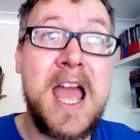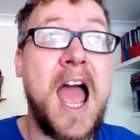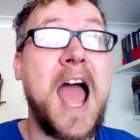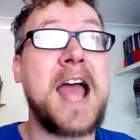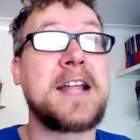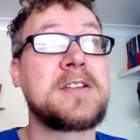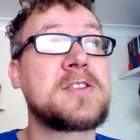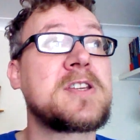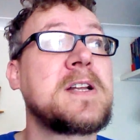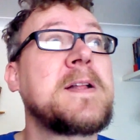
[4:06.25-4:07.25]
And
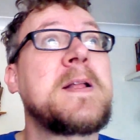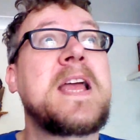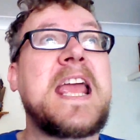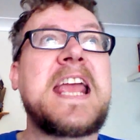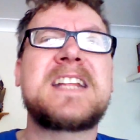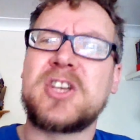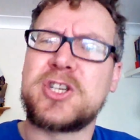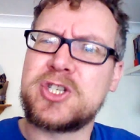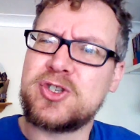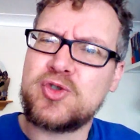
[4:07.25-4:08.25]
it's a
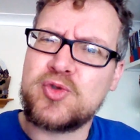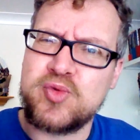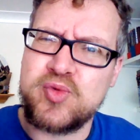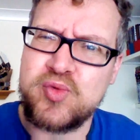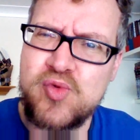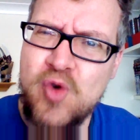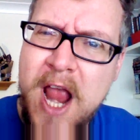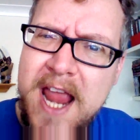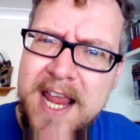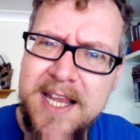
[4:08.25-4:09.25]

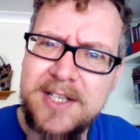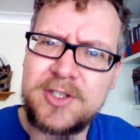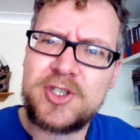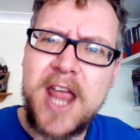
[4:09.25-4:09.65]
strange